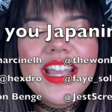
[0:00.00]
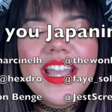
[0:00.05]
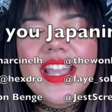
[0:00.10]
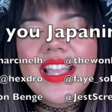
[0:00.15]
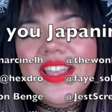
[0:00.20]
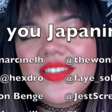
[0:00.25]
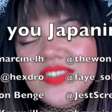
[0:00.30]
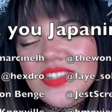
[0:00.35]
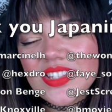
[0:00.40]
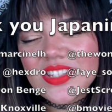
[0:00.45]
It
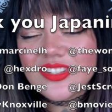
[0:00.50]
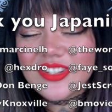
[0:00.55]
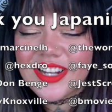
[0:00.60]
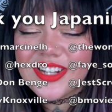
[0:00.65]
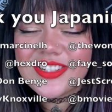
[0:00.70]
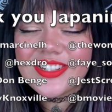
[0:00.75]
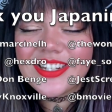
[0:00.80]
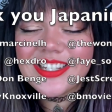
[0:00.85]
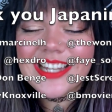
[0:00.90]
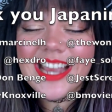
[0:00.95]
gives us a
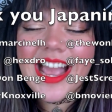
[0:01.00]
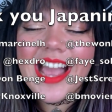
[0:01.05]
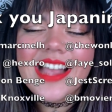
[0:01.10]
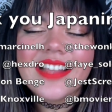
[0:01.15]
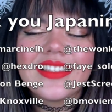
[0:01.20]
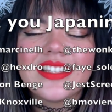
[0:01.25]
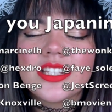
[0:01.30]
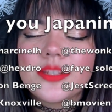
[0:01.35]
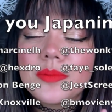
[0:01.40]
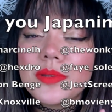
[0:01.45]
chance to chat.
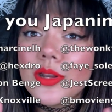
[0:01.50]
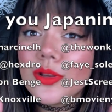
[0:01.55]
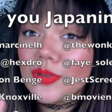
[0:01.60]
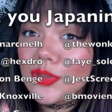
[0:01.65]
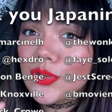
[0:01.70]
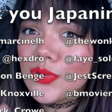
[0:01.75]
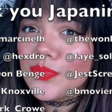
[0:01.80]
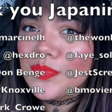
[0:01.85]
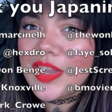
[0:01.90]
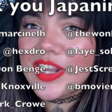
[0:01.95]
It lets me know
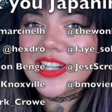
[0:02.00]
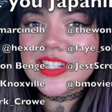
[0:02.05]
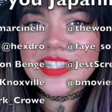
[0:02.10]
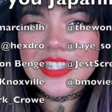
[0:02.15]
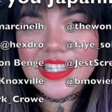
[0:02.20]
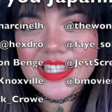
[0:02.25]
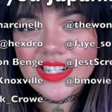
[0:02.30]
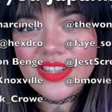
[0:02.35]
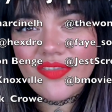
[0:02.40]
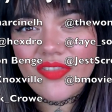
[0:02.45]
you made it to
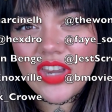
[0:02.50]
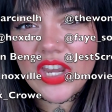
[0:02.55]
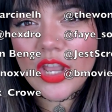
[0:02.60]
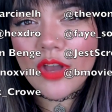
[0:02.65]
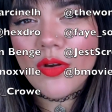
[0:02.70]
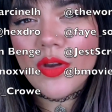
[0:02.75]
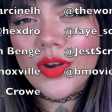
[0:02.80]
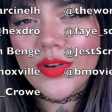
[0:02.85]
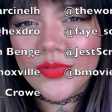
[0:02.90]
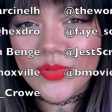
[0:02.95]
the end of the
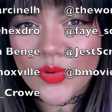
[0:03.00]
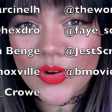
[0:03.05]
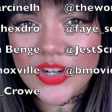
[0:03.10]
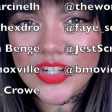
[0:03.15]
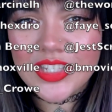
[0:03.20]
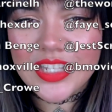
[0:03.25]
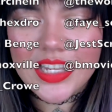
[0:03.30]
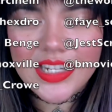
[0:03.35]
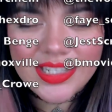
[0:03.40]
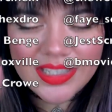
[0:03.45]
video. And of
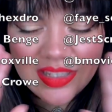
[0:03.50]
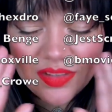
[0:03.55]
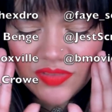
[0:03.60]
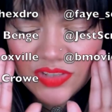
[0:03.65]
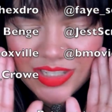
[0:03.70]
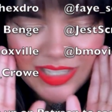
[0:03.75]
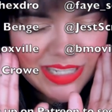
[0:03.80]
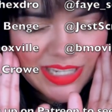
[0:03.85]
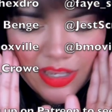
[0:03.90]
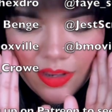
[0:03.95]
course, I just love
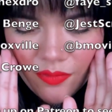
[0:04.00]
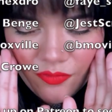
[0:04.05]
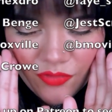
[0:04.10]
to see your